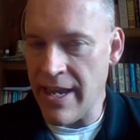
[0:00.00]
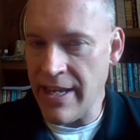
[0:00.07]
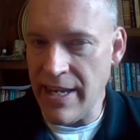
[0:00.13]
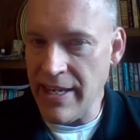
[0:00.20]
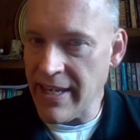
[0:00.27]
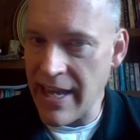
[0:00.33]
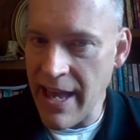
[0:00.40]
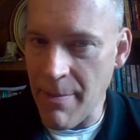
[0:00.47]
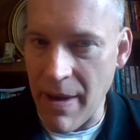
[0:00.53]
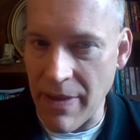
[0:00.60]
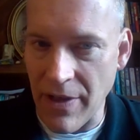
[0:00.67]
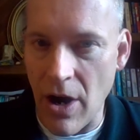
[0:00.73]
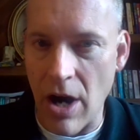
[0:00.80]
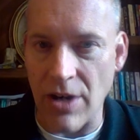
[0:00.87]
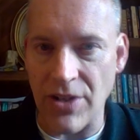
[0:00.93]
didn't get hit by
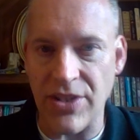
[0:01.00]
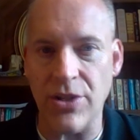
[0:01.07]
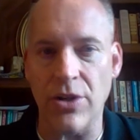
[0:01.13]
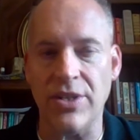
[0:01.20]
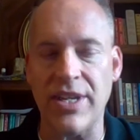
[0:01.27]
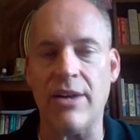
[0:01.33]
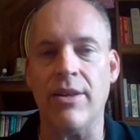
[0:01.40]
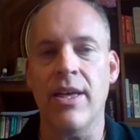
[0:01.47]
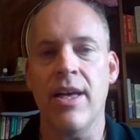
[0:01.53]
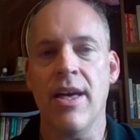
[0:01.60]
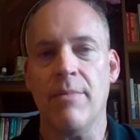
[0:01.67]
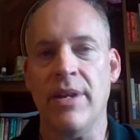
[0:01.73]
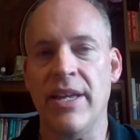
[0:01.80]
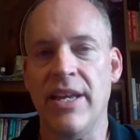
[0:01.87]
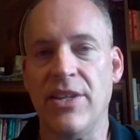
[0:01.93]
the car, as it turns out,
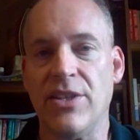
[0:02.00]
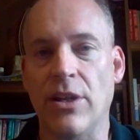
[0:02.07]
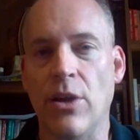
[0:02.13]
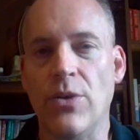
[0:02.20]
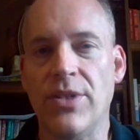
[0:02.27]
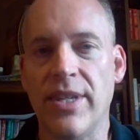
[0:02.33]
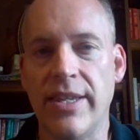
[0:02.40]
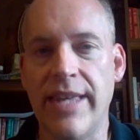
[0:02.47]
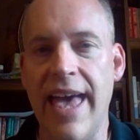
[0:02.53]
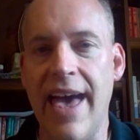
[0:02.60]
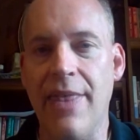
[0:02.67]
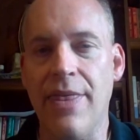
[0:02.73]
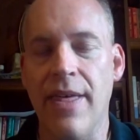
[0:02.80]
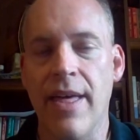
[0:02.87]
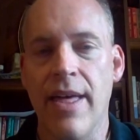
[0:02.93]
but he is close to
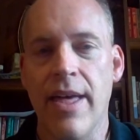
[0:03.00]
death.